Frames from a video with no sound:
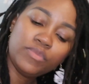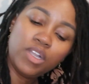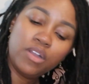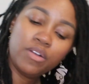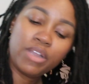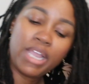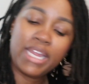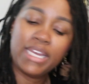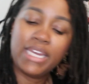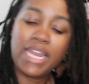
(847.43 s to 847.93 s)

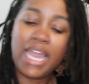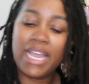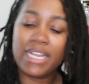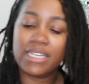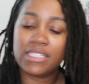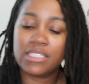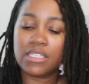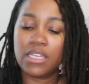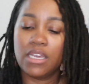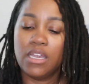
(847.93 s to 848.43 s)
Okay,
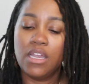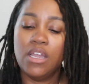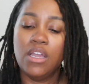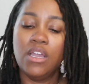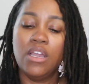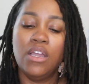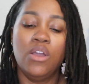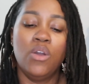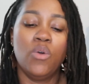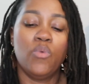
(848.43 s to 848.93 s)
next
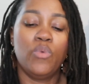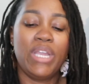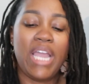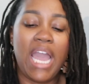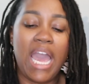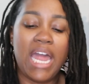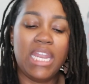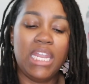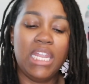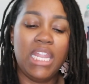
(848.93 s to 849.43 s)
we
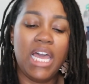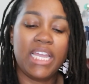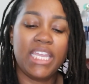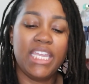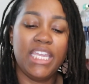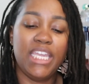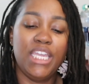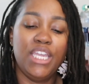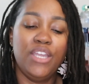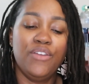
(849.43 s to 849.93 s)
got
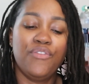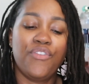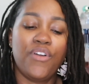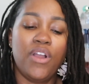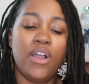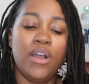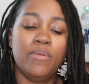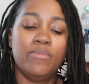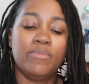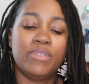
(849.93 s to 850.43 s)
Lucky
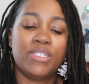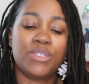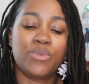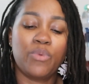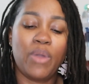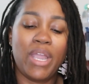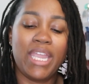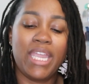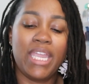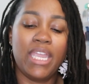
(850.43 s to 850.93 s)
from
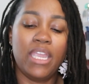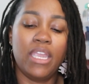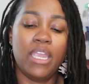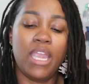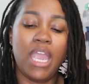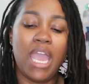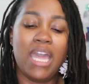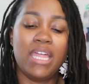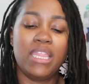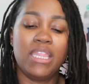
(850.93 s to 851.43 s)

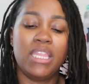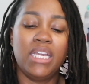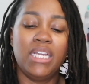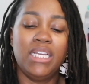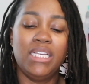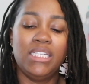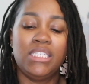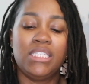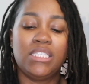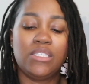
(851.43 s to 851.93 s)
Swanky, and
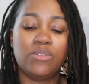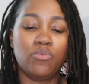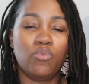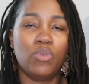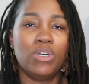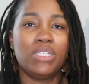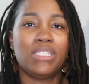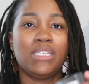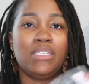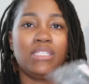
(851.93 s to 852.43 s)
this
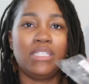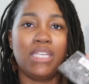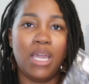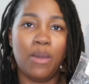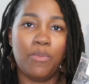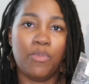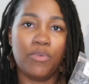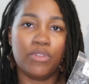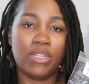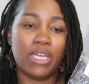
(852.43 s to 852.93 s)
was a
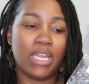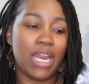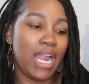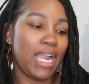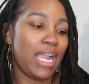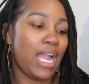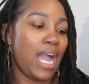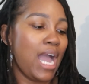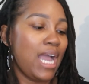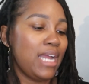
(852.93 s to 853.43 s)
sample that I
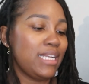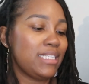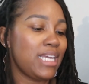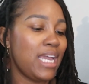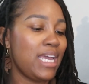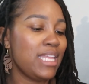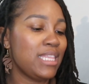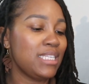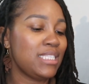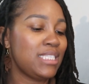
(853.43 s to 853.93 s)
got,
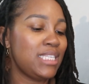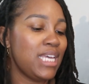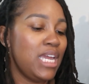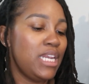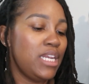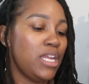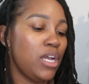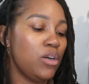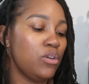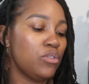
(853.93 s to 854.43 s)
and the
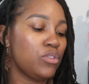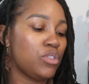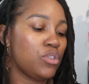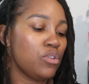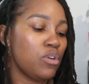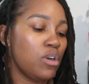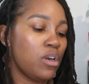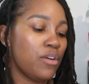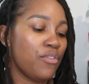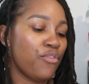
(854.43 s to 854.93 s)
scent notes
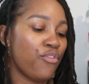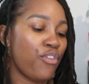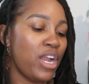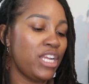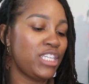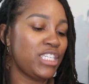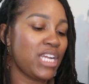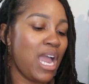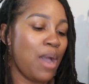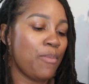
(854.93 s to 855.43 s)
are
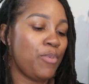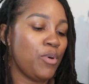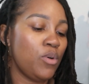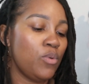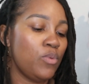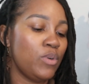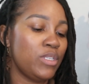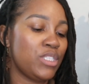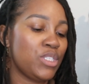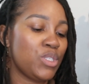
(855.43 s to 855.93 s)
fresh
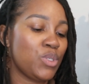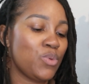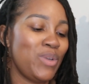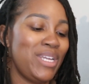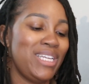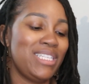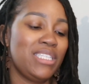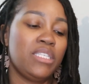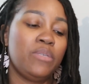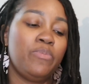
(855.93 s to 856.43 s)
apple with
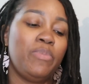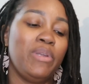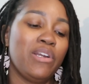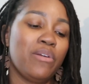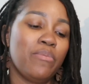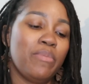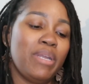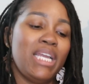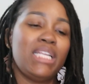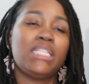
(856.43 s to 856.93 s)
sweet
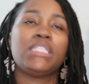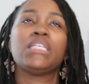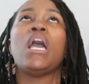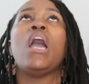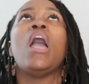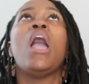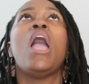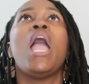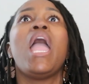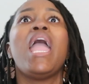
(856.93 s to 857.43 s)
spearmint,
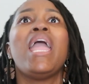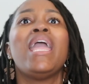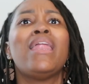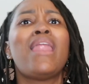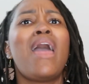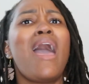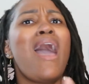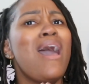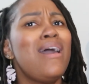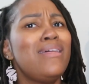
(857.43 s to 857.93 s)

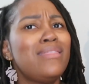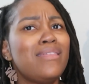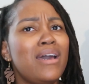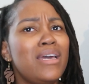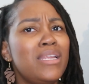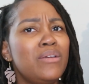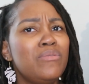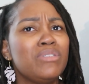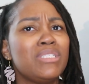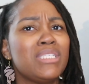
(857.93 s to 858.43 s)
and I
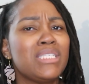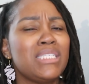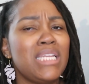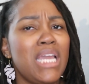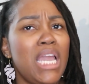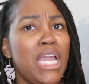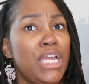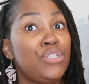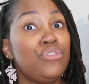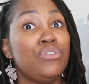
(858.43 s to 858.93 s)
thought it was
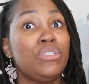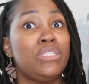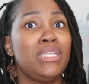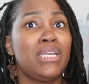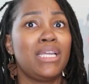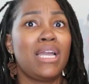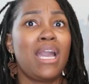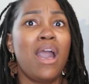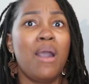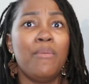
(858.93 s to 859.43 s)
an
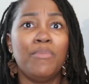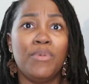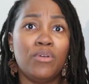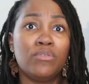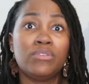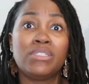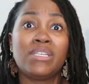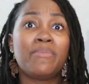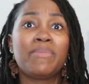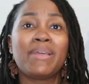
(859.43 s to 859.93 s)
interesting
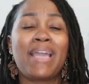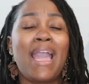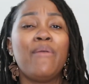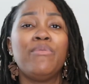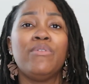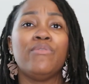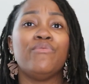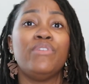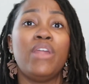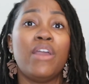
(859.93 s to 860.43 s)
combo, something I
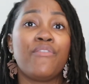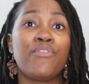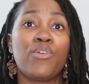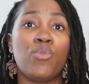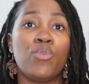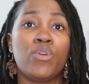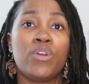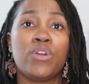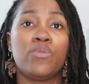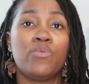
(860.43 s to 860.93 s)
would have never
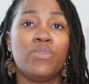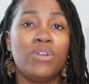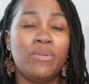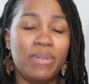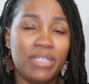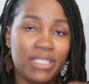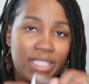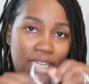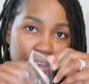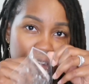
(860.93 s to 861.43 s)
ordered, would have
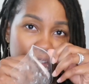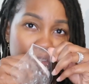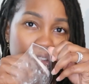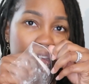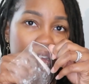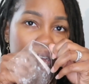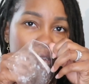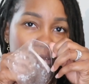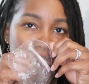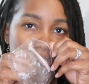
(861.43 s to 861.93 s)
been
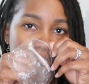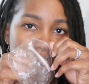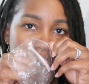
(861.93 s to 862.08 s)
terrified of,